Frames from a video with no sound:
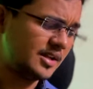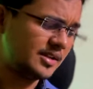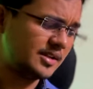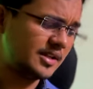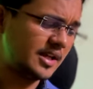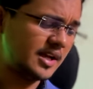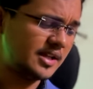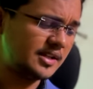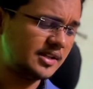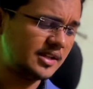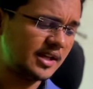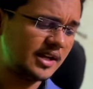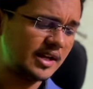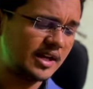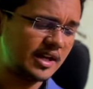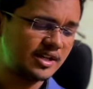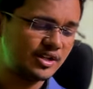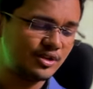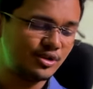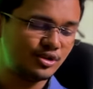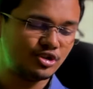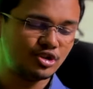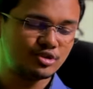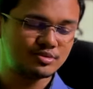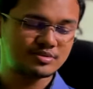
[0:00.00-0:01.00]
then there are
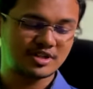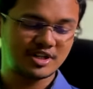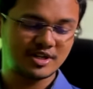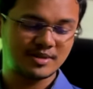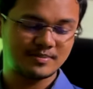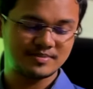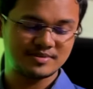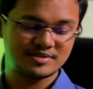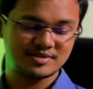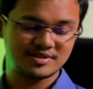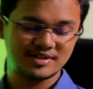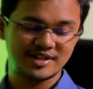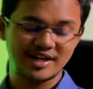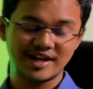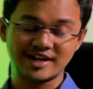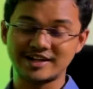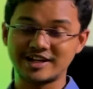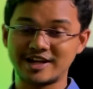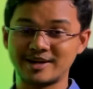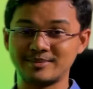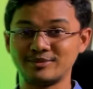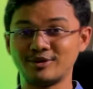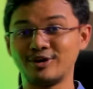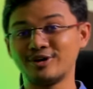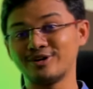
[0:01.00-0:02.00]
youtube scripts that
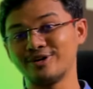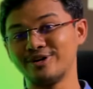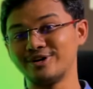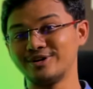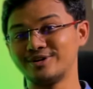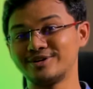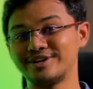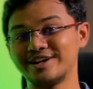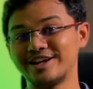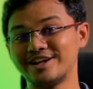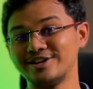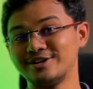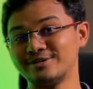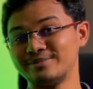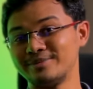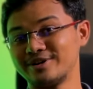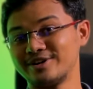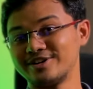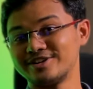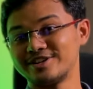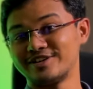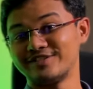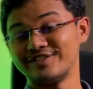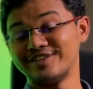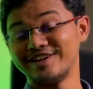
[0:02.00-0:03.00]
i'm not going to tell you
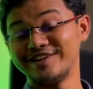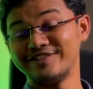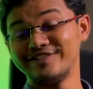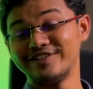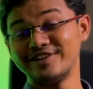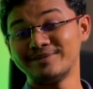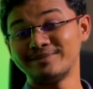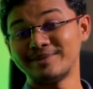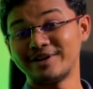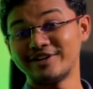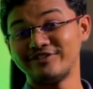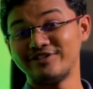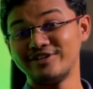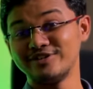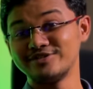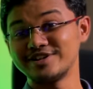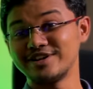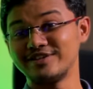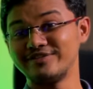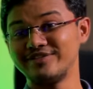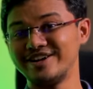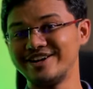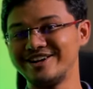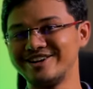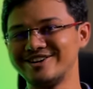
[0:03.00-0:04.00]
because it will reveal my
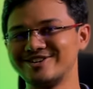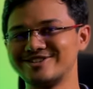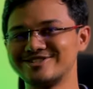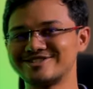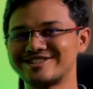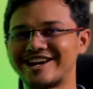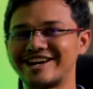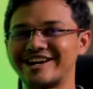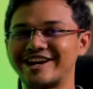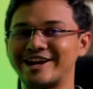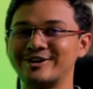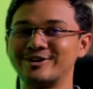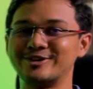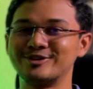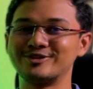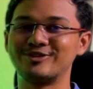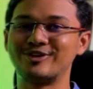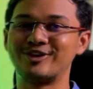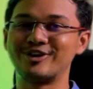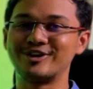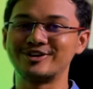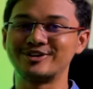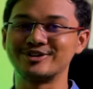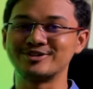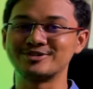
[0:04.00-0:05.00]
future videos and i don't
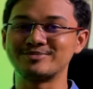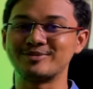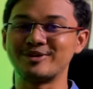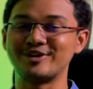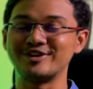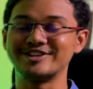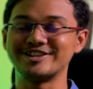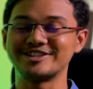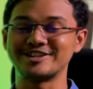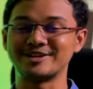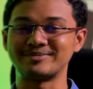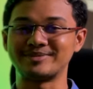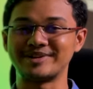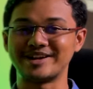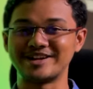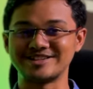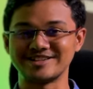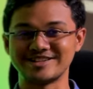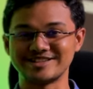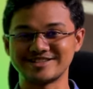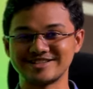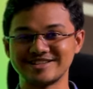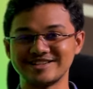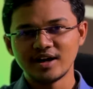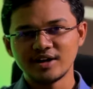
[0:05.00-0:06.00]
want to spoil the
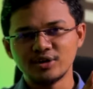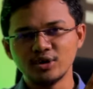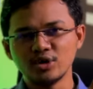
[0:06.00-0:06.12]
surprises